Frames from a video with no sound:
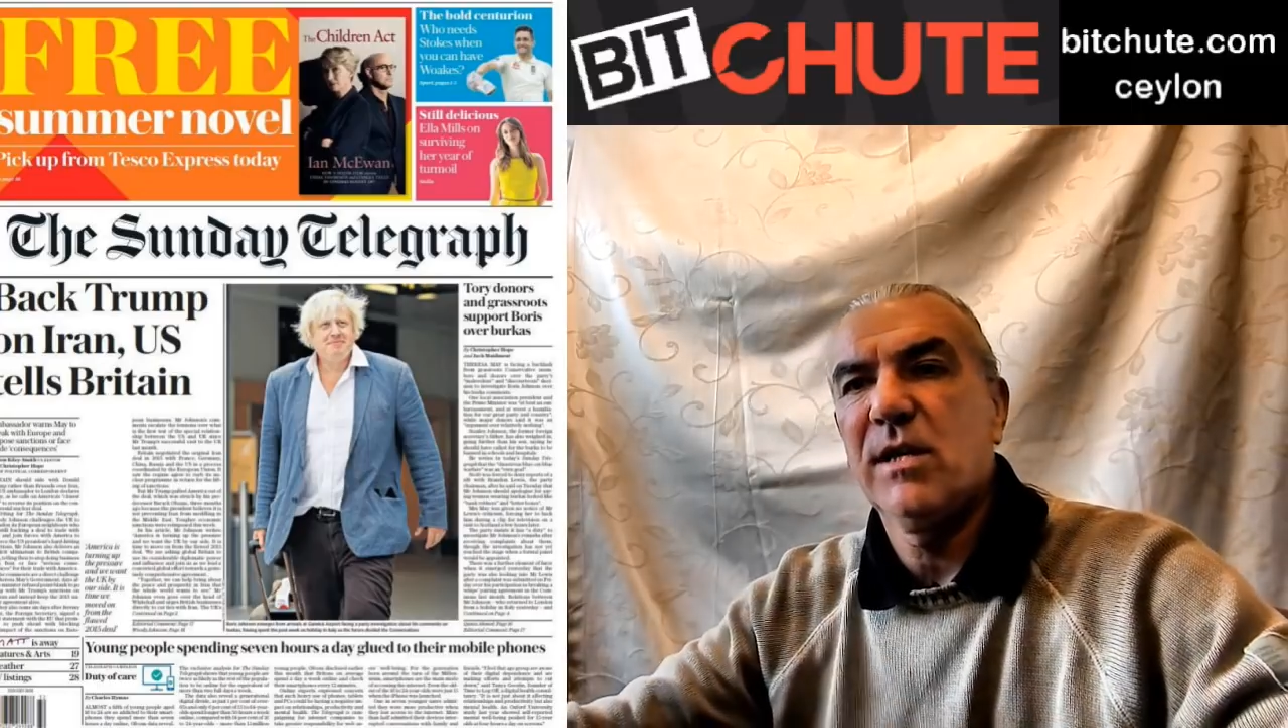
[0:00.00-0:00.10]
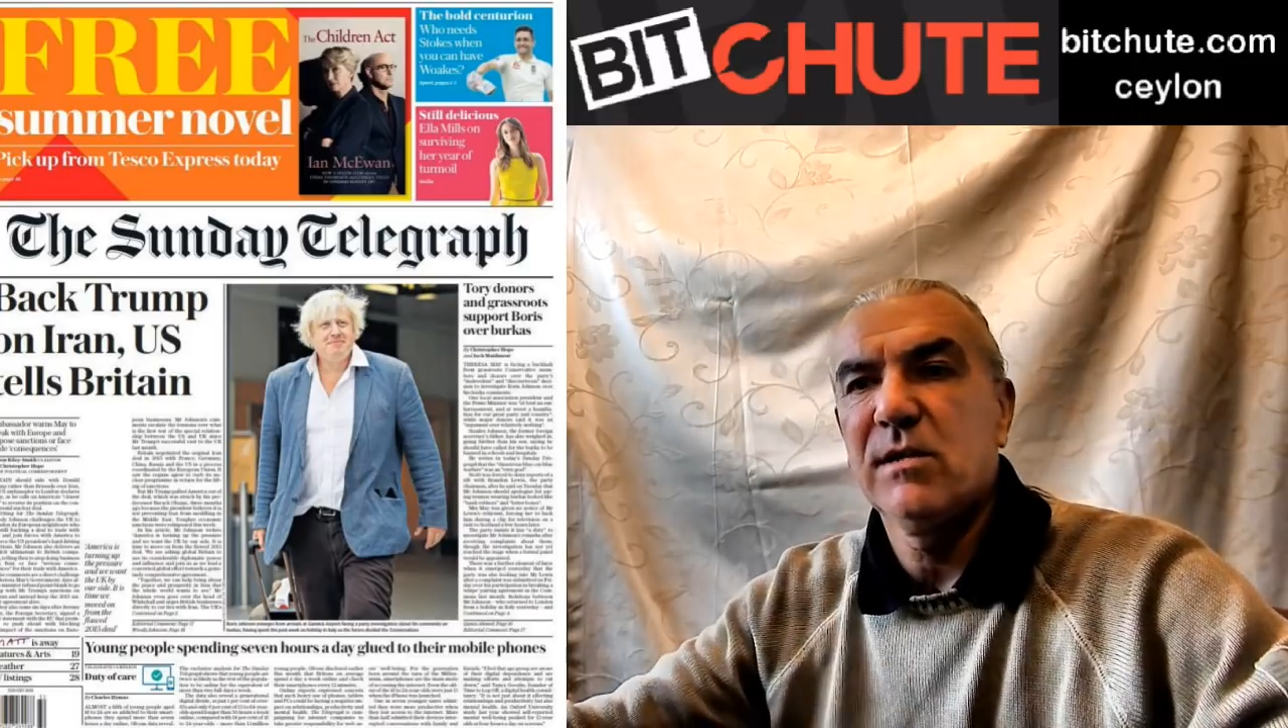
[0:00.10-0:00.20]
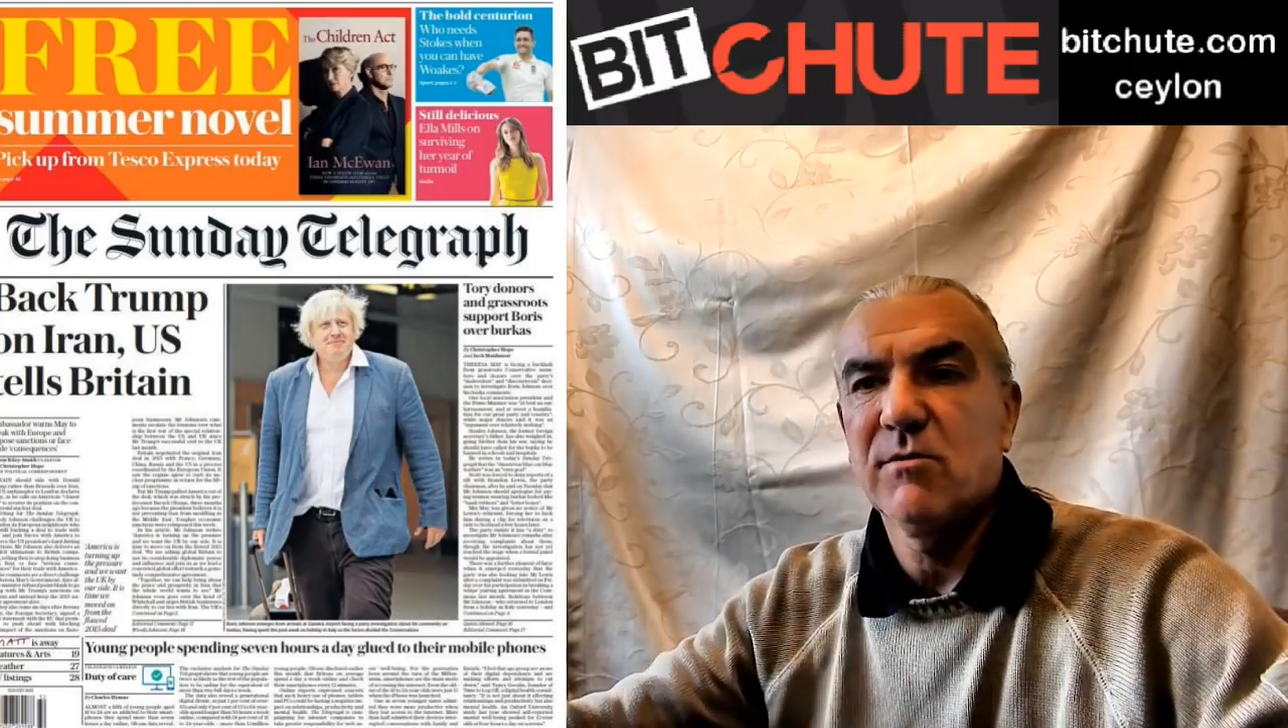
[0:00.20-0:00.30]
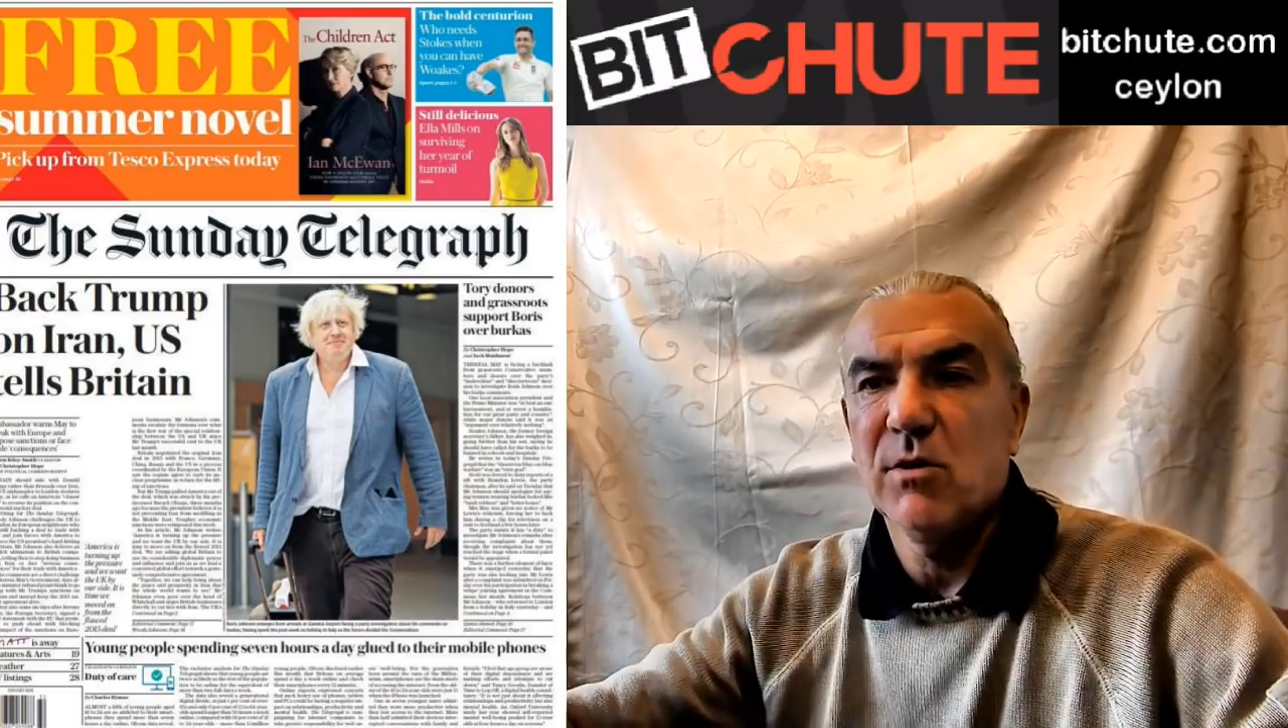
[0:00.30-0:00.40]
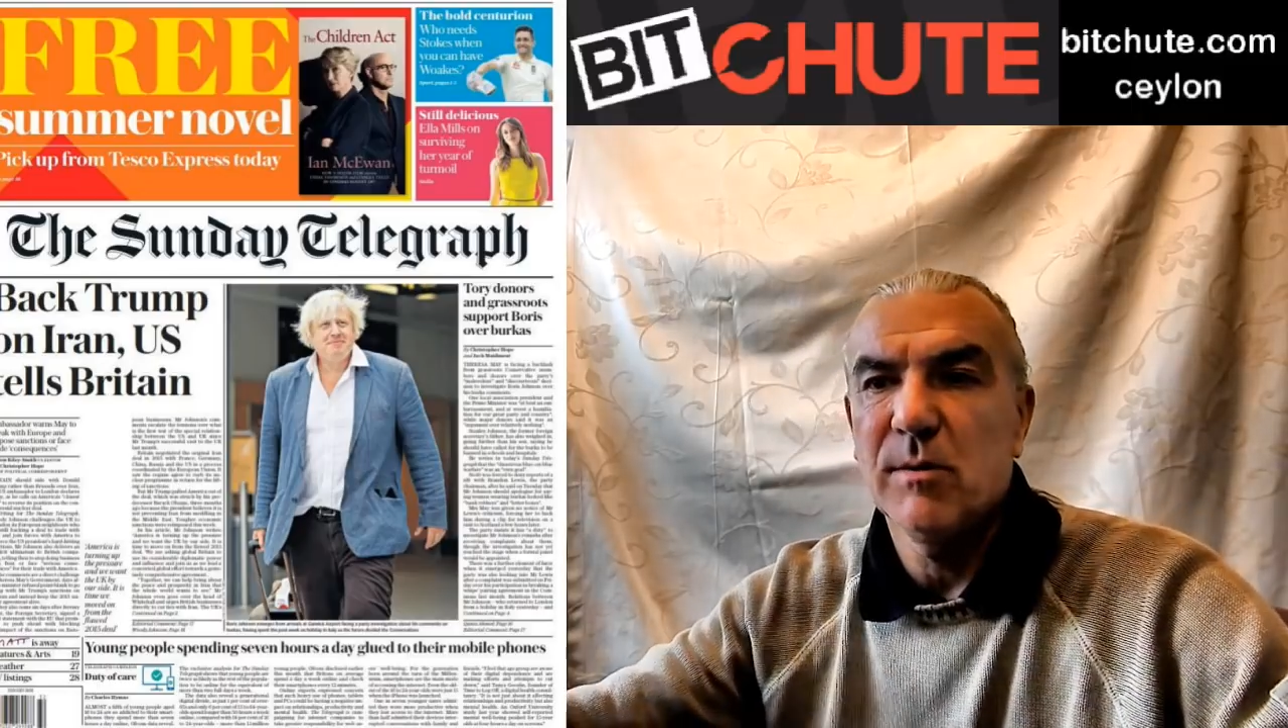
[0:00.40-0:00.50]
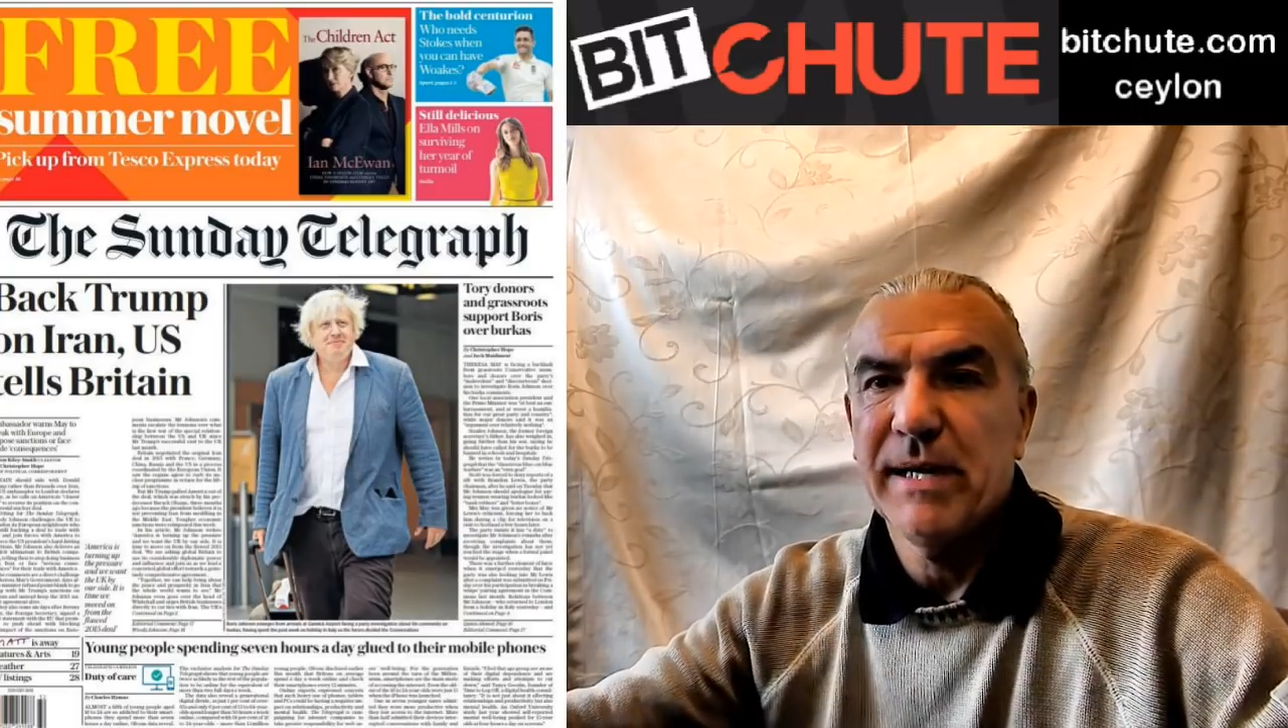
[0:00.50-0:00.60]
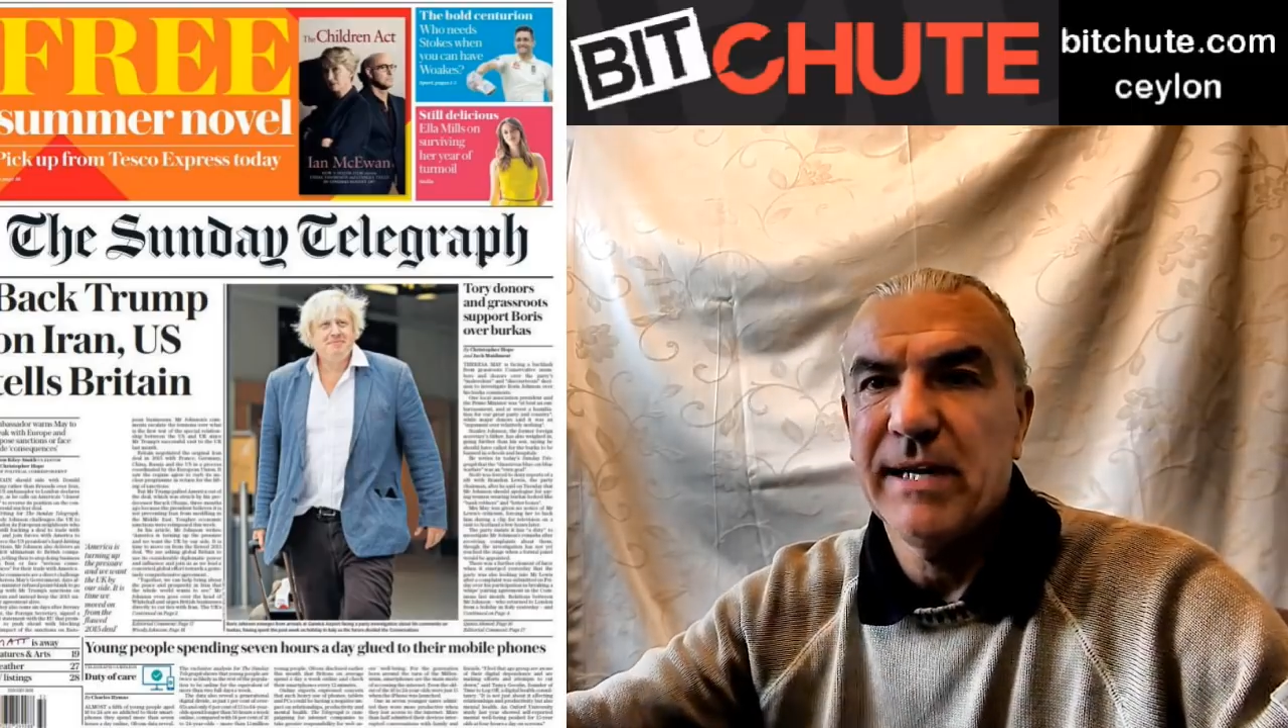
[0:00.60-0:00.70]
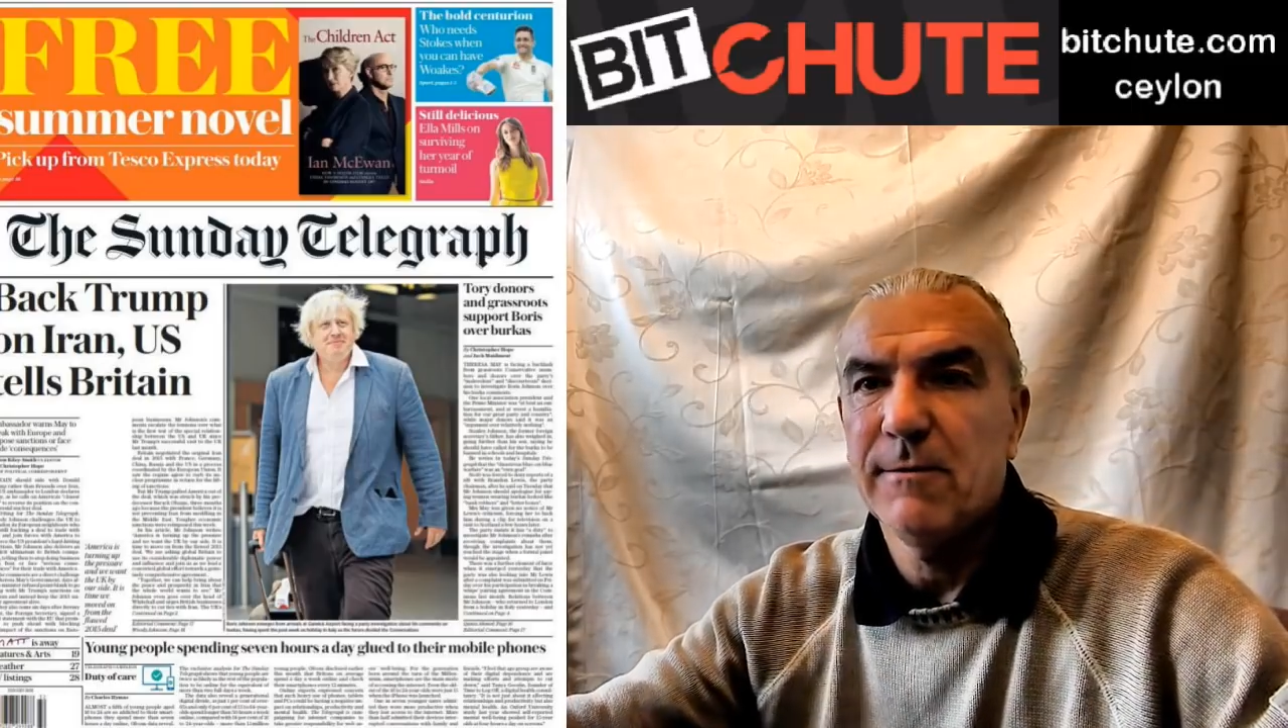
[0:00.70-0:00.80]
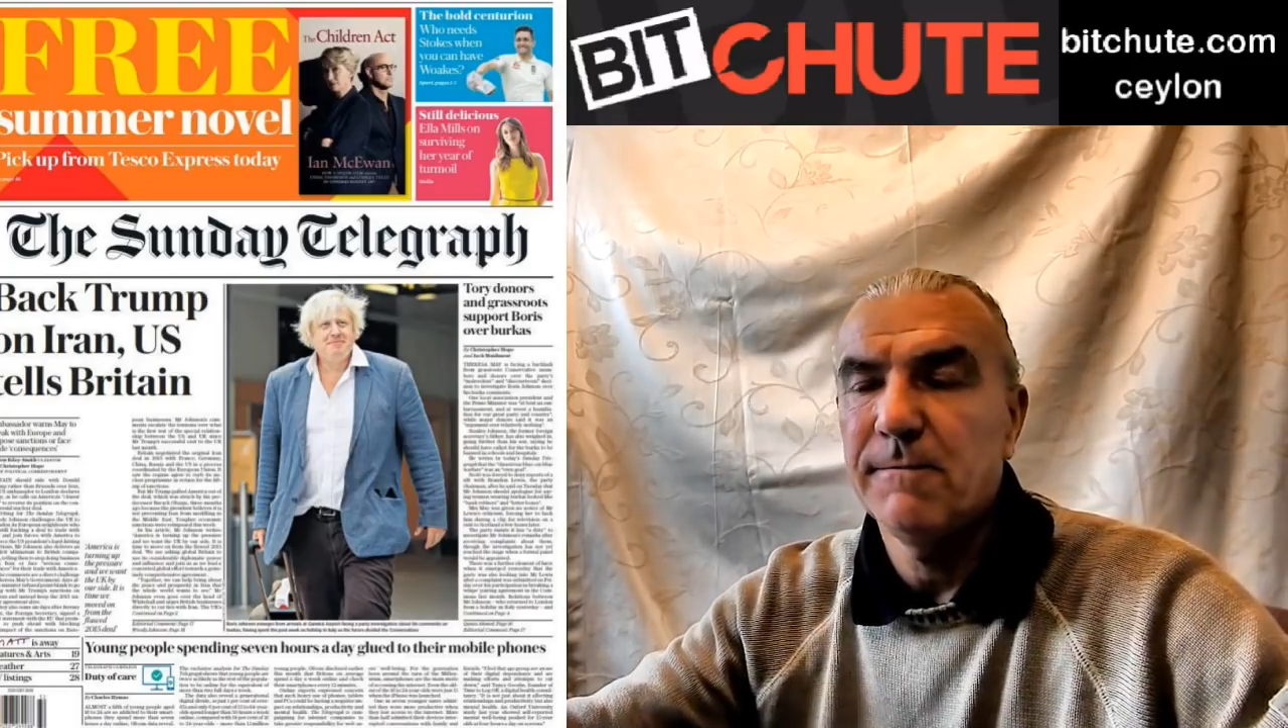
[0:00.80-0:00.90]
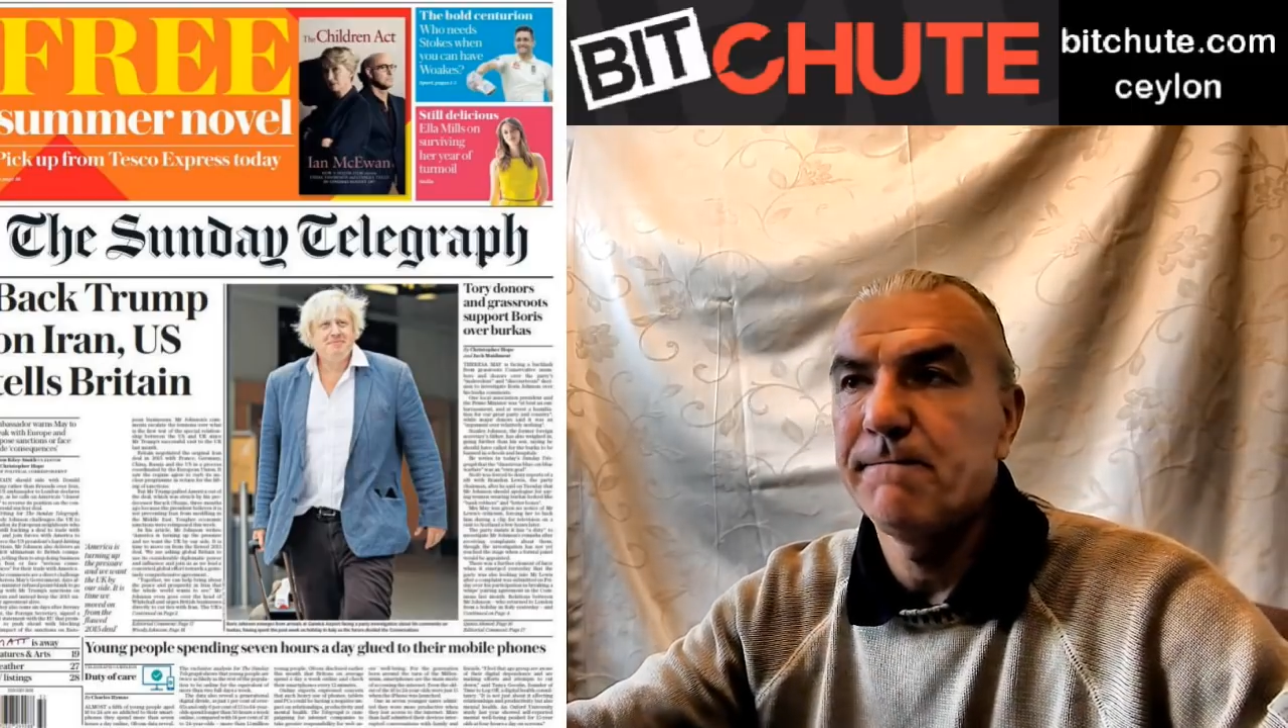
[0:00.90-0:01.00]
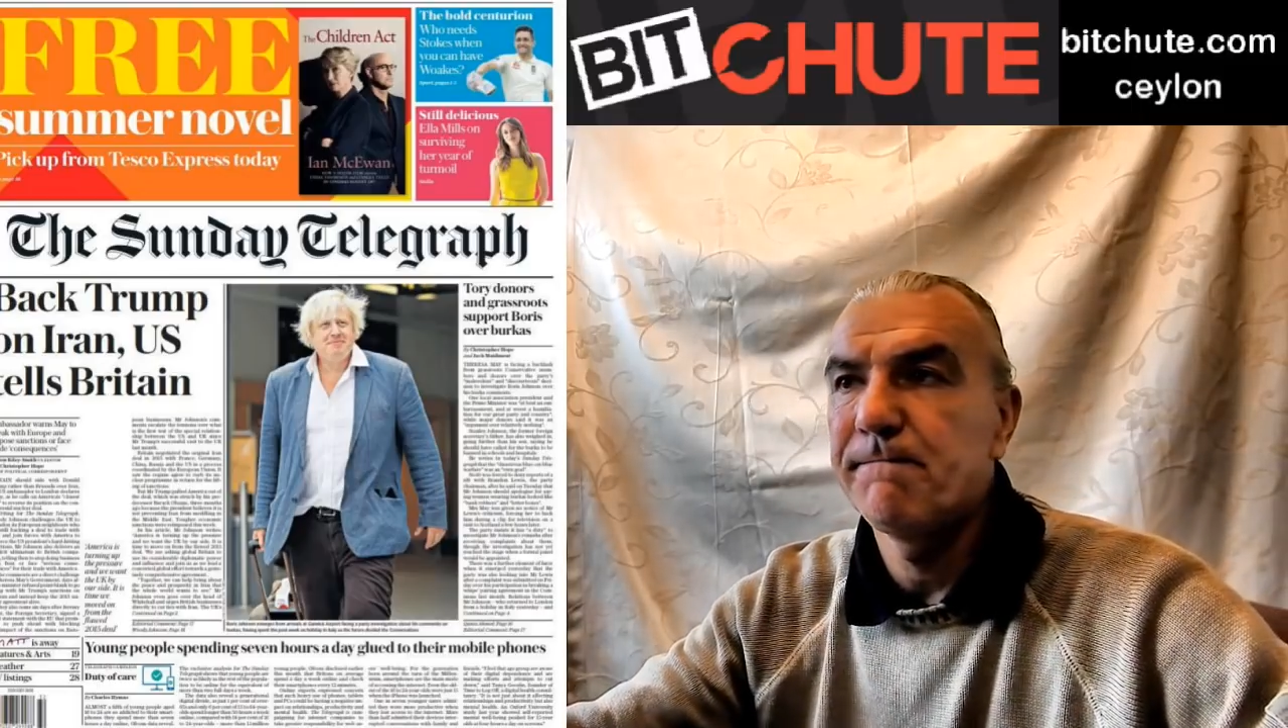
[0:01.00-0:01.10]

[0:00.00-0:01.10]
these are all about.